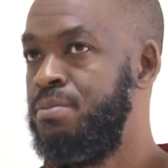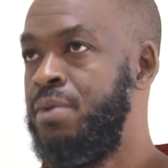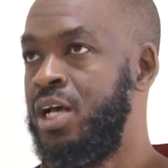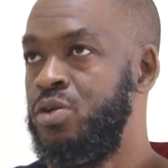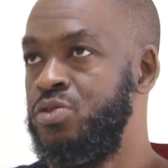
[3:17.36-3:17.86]

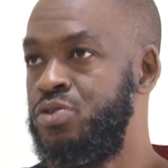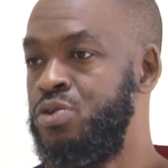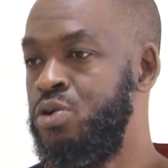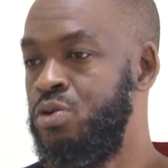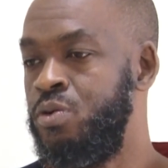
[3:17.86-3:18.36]
But
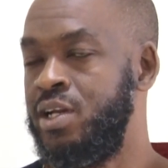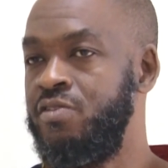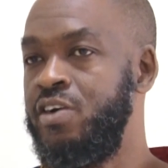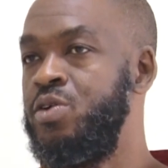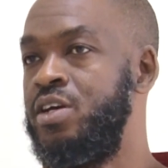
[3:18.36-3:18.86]
also,
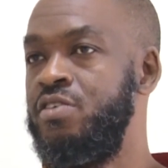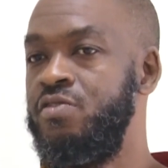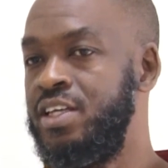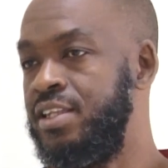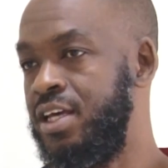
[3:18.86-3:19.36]
whatever you're
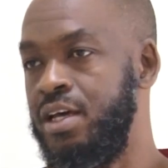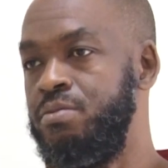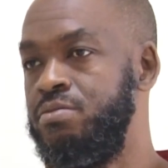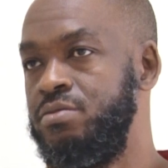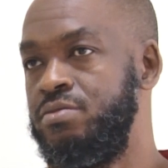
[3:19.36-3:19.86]
giving
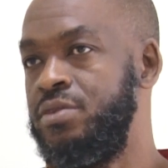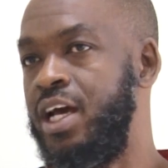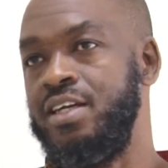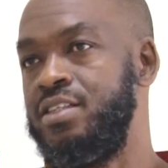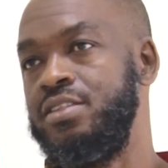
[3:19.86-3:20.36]
them,
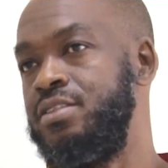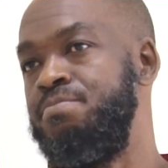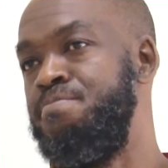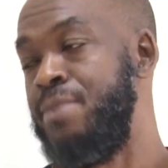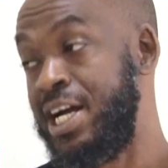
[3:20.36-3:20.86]
like
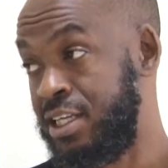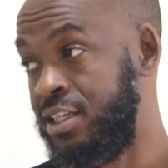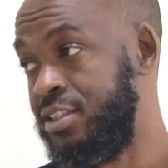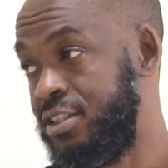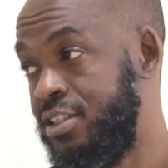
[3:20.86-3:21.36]

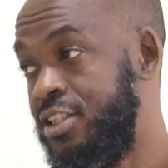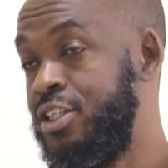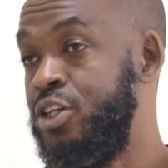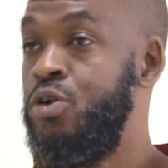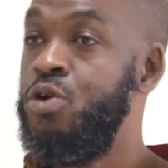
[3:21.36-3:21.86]
money,
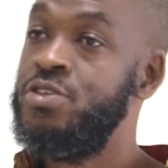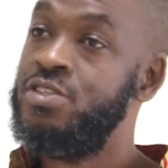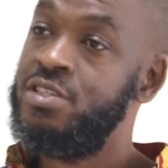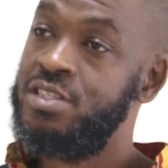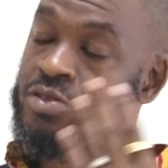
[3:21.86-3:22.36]

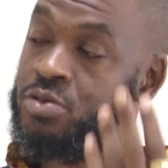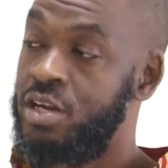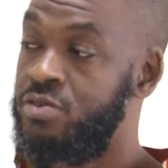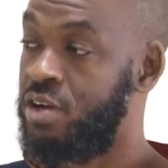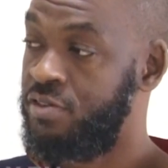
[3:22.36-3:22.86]
goes to
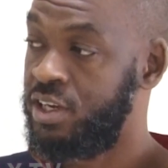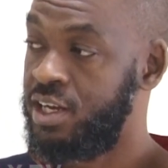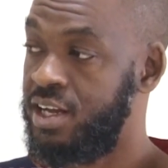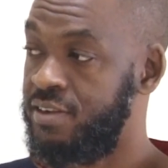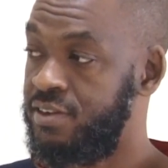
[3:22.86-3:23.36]
the
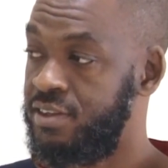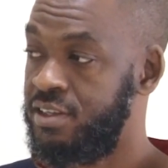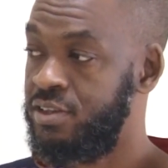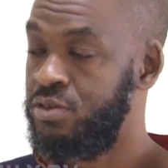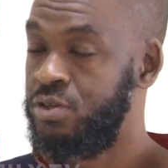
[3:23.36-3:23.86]
traffickers,
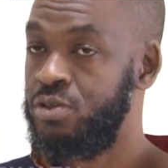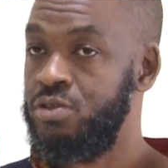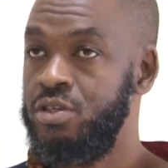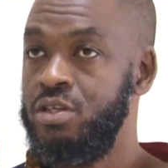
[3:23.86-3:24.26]
you know.